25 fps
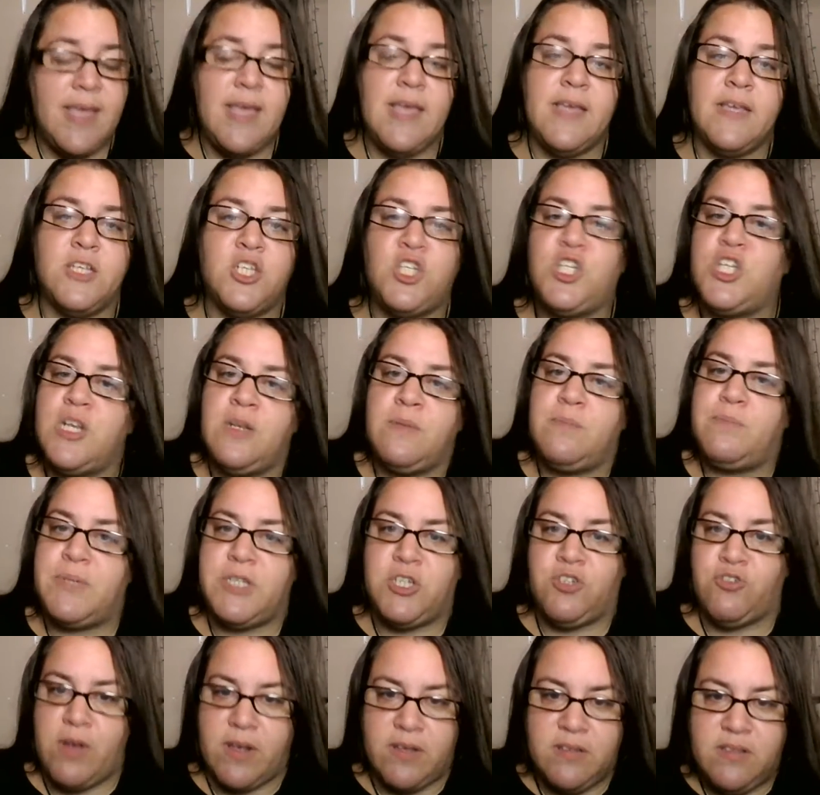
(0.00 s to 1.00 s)
shouldn't be
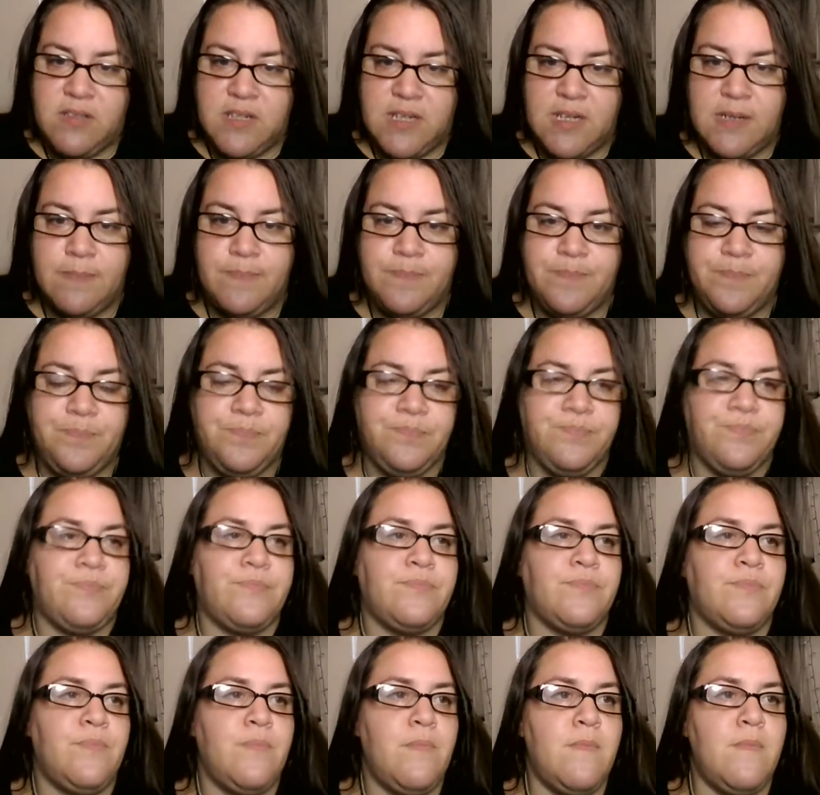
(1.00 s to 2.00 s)
trusted.
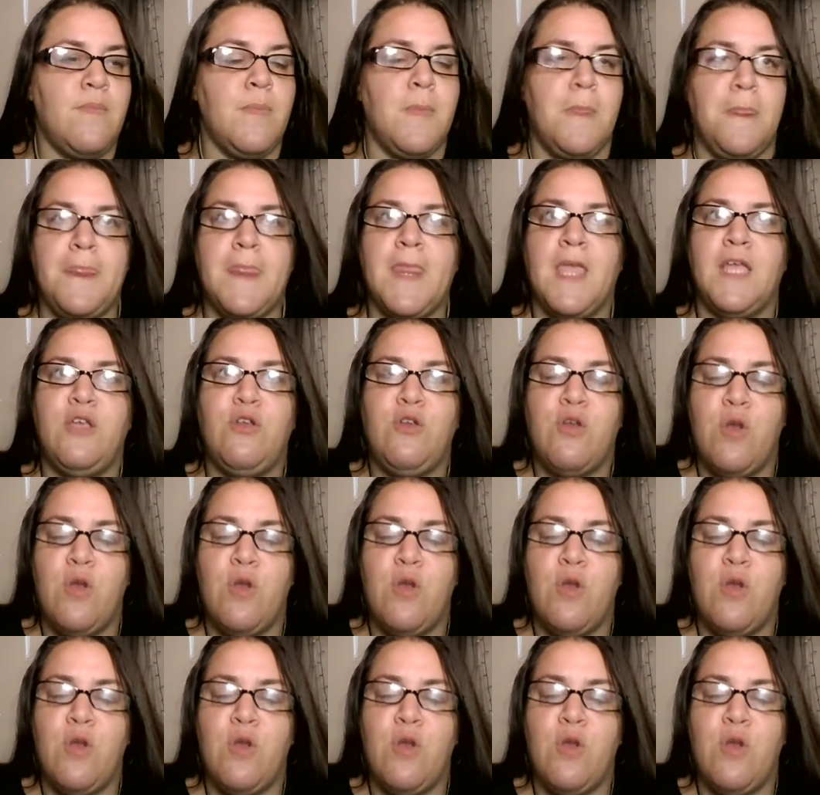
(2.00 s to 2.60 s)
You